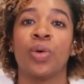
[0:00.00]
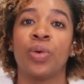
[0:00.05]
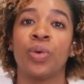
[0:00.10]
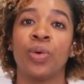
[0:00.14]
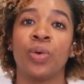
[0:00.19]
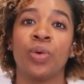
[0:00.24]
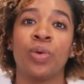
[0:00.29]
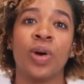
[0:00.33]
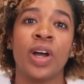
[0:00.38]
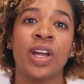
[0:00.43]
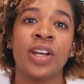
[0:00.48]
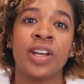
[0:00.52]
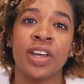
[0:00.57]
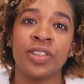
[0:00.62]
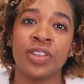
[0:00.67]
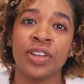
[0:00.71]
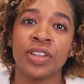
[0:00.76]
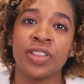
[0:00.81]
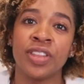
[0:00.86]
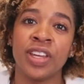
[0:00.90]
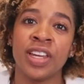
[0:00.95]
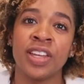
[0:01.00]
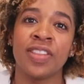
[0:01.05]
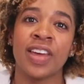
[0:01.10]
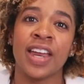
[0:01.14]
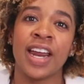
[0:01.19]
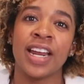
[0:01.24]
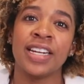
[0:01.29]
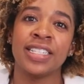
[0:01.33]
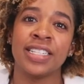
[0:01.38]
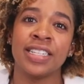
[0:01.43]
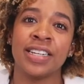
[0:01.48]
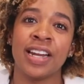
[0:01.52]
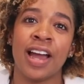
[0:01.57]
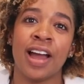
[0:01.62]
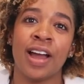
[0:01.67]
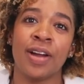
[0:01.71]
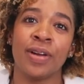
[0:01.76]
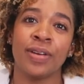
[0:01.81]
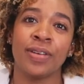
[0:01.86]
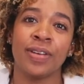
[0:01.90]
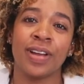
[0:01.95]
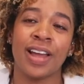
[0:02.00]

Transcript: Ooh, another thing that I did not